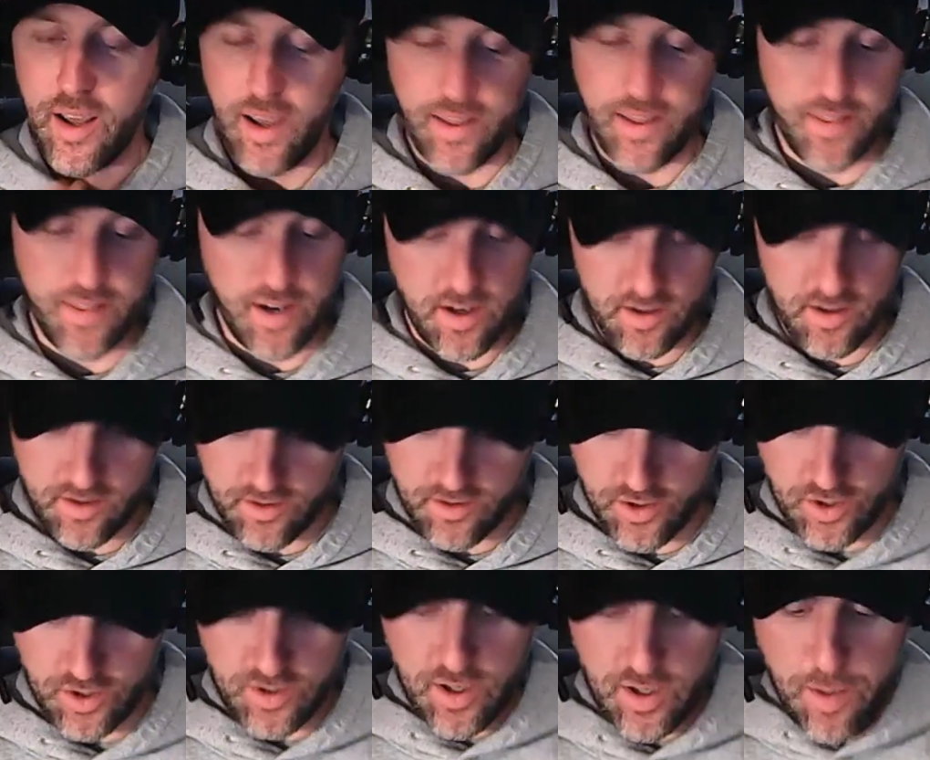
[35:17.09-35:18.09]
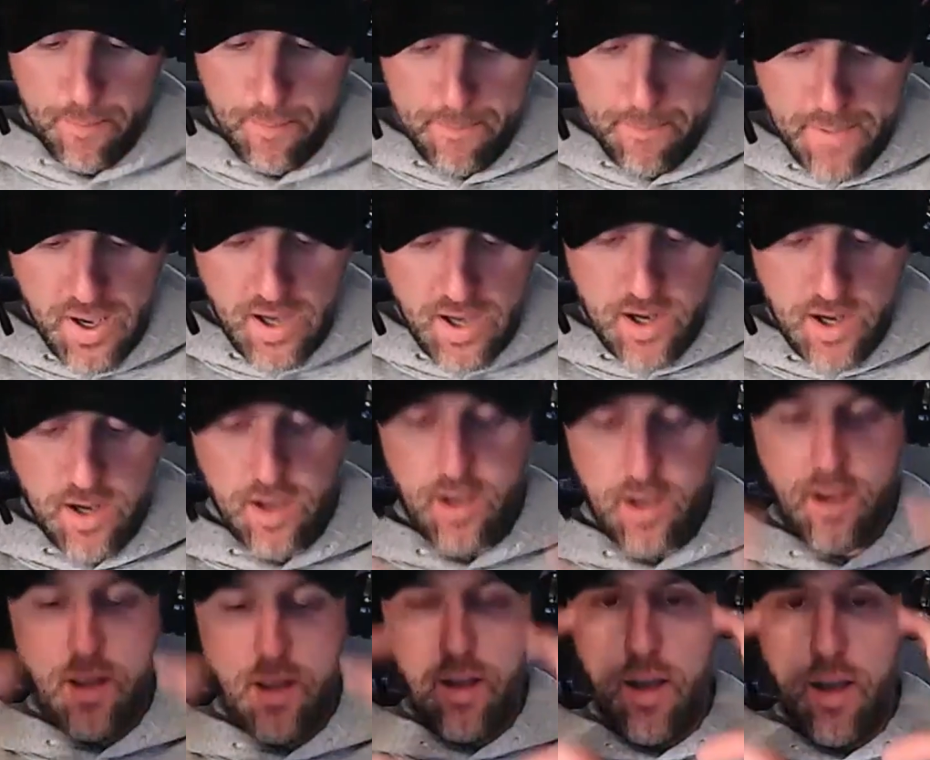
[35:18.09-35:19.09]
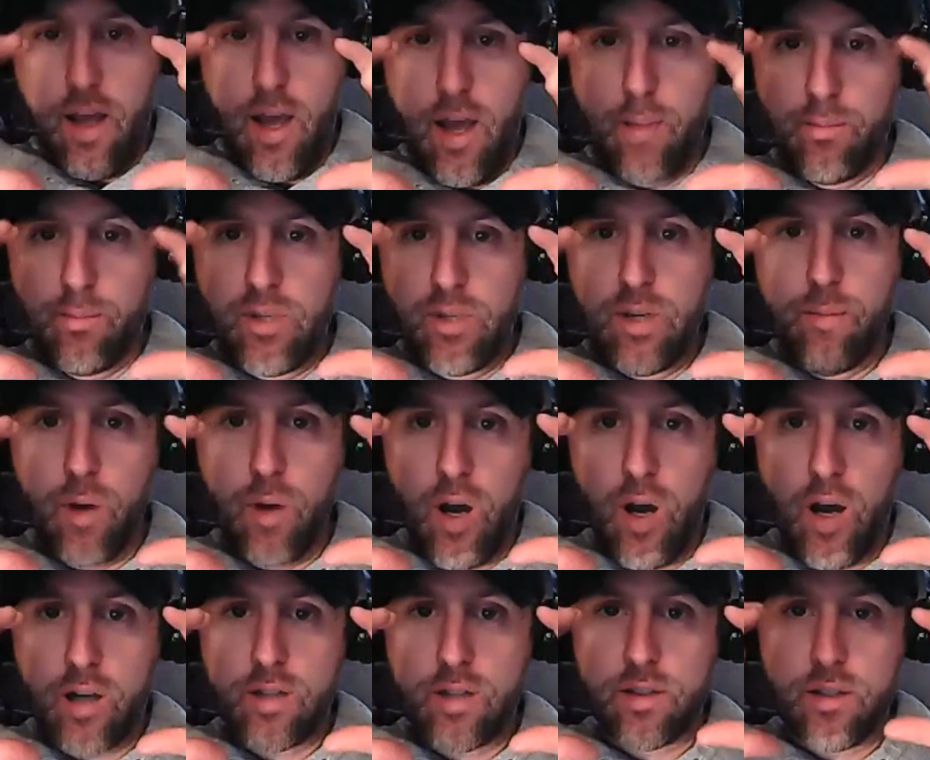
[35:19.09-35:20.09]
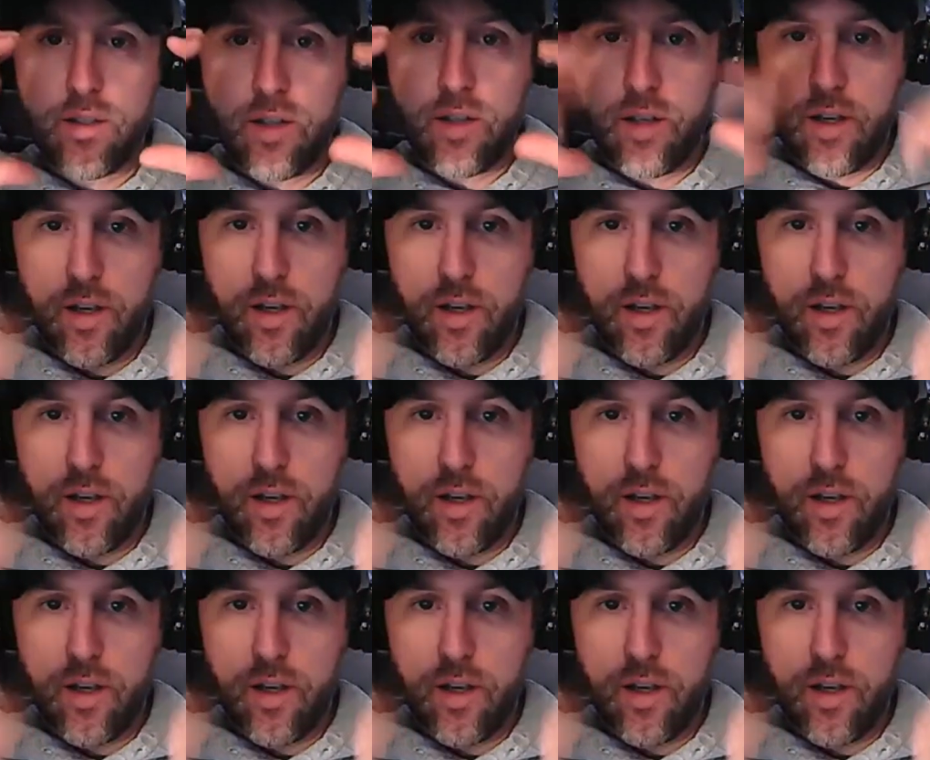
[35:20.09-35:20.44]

and they're just a big empty box